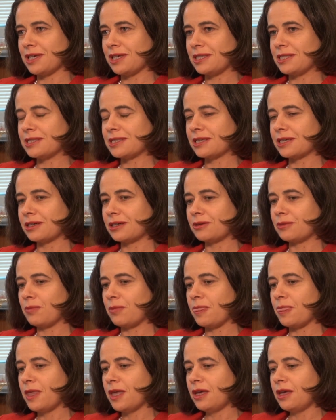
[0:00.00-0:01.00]
is
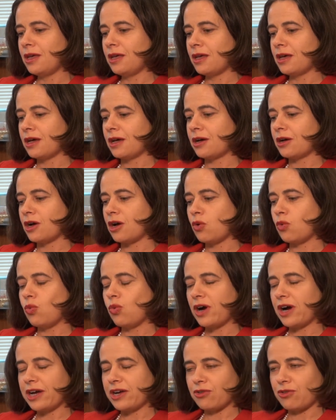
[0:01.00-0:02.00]
a
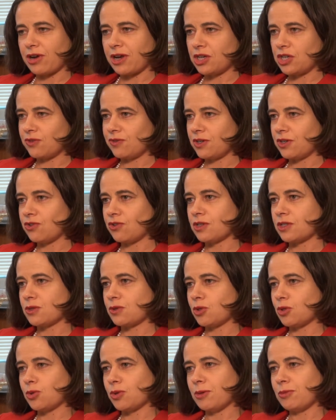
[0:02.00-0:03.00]
wide range of interests
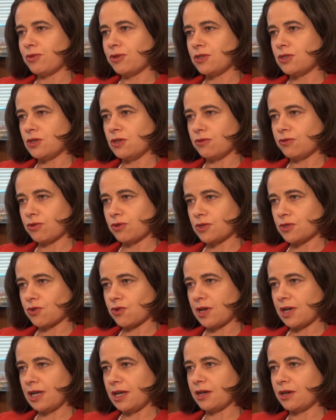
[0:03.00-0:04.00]
which we pursue for
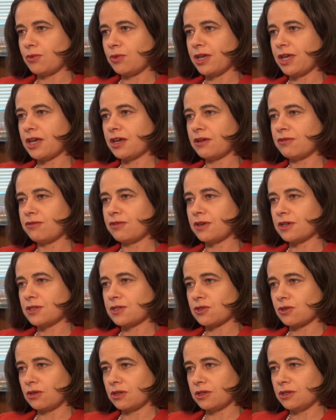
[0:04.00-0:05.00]
Australia. We have a
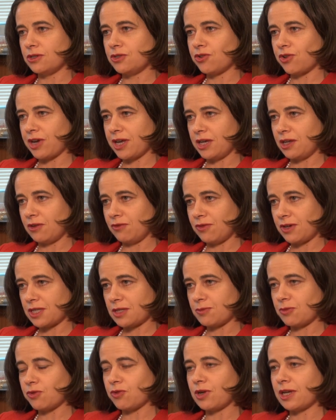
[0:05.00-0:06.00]
solid trade and
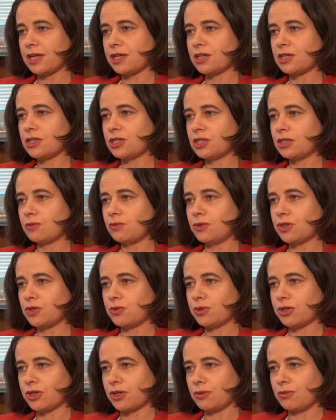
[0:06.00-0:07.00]
investment relationship
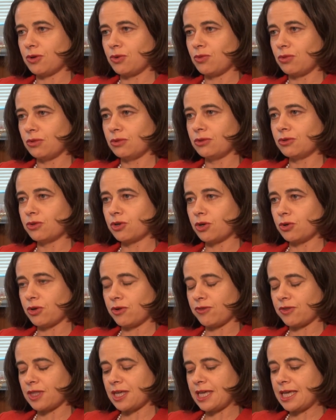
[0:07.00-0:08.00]
which we're hoping will grow
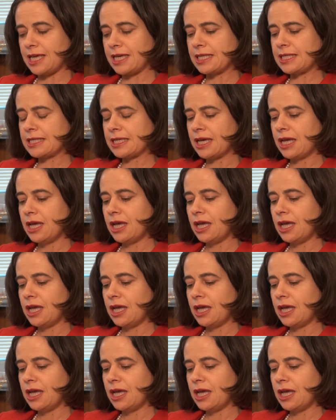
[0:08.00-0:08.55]
over the years.